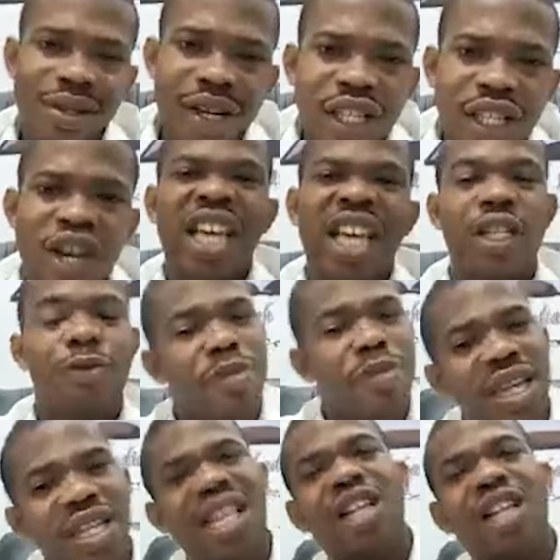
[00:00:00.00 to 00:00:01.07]
See, it
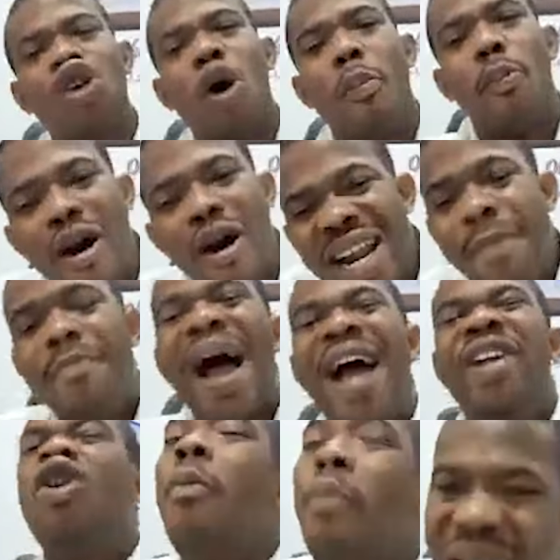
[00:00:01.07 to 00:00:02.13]
means that your body
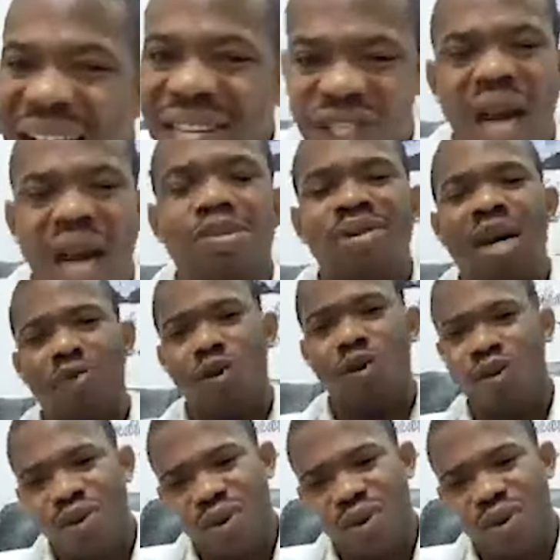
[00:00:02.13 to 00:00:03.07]
might not be acceptable.